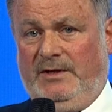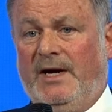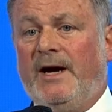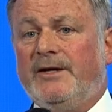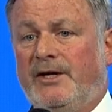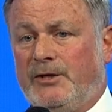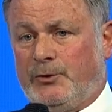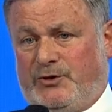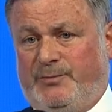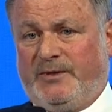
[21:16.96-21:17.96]
in the high care
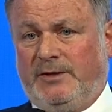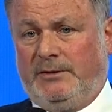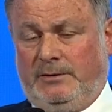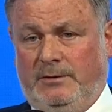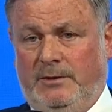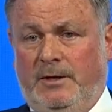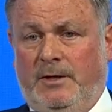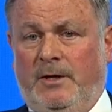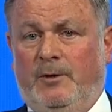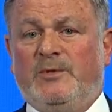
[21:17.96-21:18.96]
hospital,
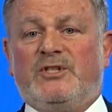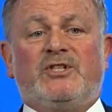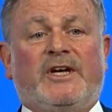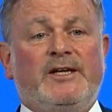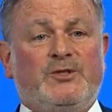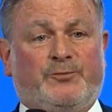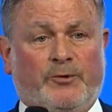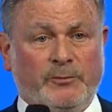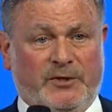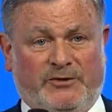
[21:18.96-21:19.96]
Mrs. K is
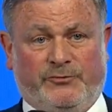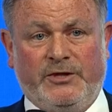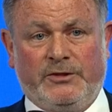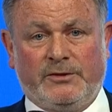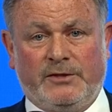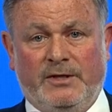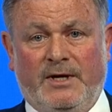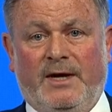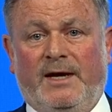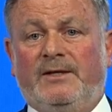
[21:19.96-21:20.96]
promptly treated
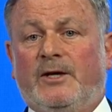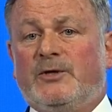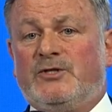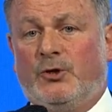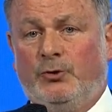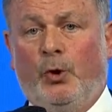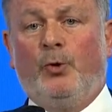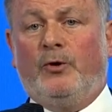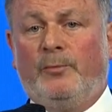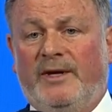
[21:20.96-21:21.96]
and there is
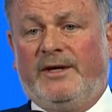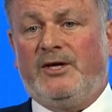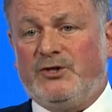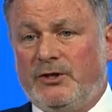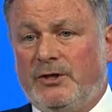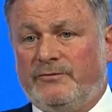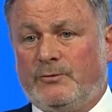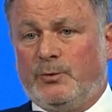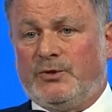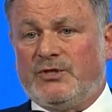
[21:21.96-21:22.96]
no complication
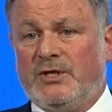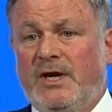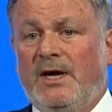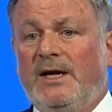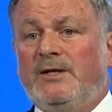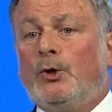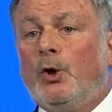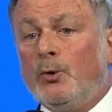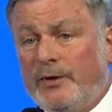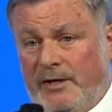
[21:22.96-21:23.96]
afterwards. In the
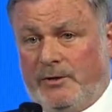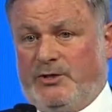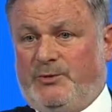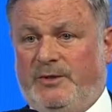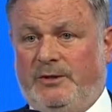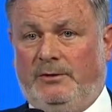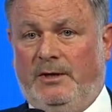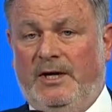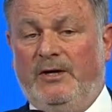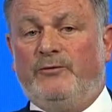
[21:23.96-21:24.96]
low care hospital,
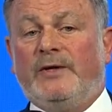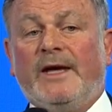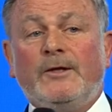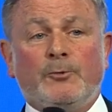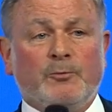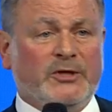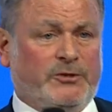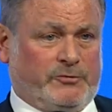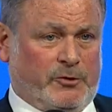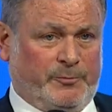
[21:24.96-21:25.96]
if we cannot
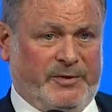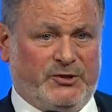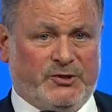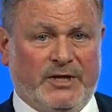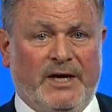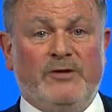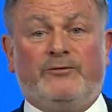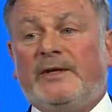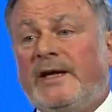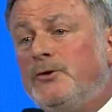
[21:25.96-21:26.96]
monitor our patient,
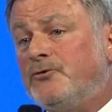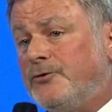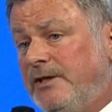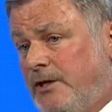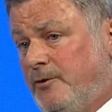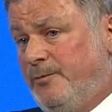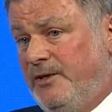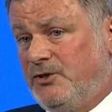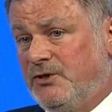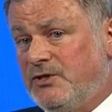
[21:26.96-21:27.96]
if we cannot treat our
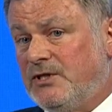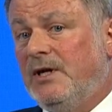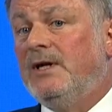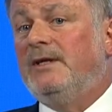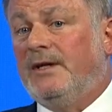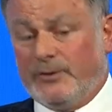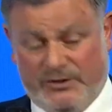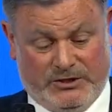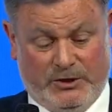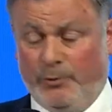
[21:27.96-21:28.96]
patients, there
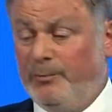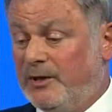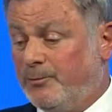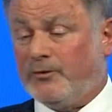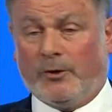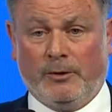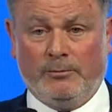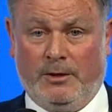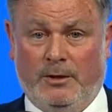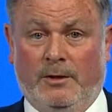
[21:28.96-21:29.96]
is a big problem
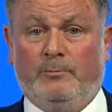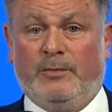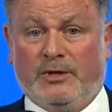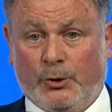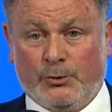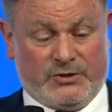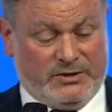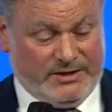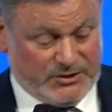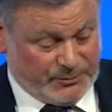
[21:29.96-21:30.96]
because
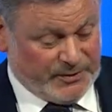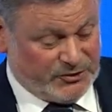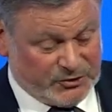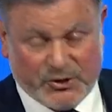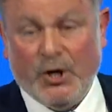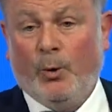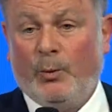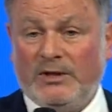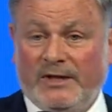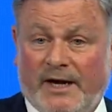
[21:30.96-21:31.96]
these patients
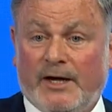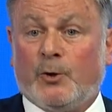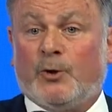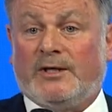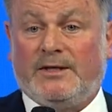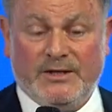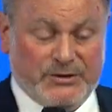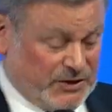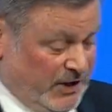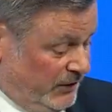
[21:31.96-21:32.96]
will die or at
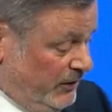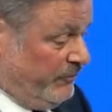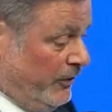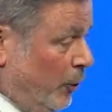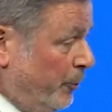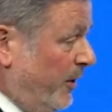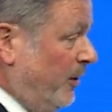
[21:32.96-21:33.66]
least develop